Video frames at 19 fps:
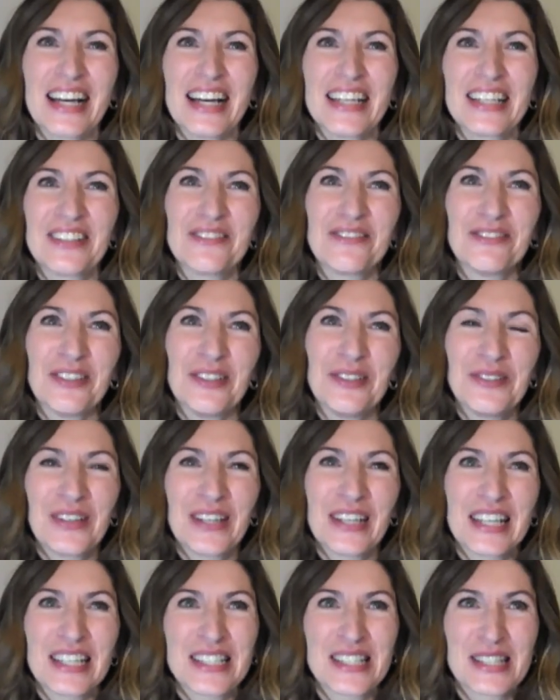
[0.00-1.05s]
kind of viewed
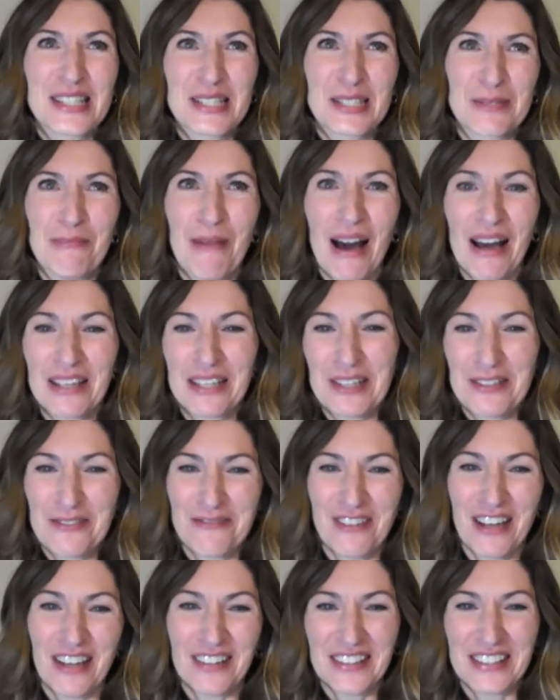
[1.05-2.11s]
it as this
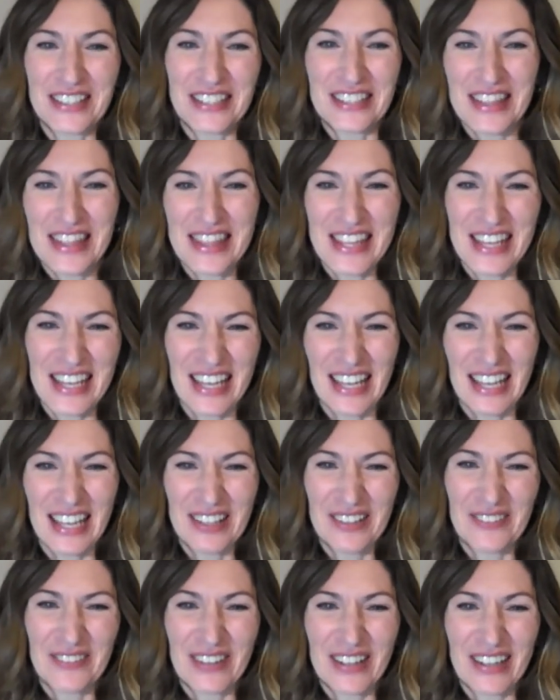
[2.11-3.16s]
Machiavellian
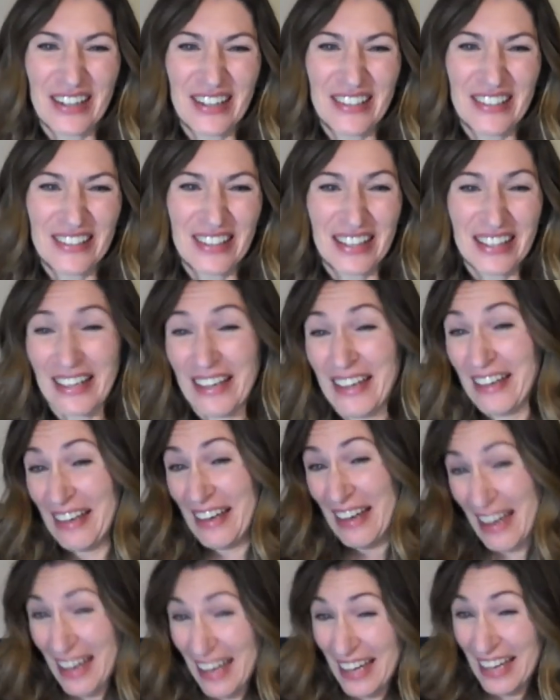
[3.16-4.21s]
thing where, like,
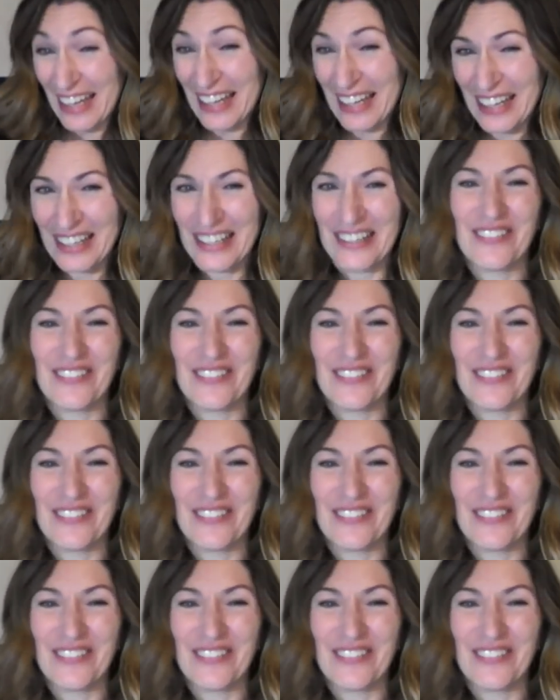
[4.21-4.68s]
hey,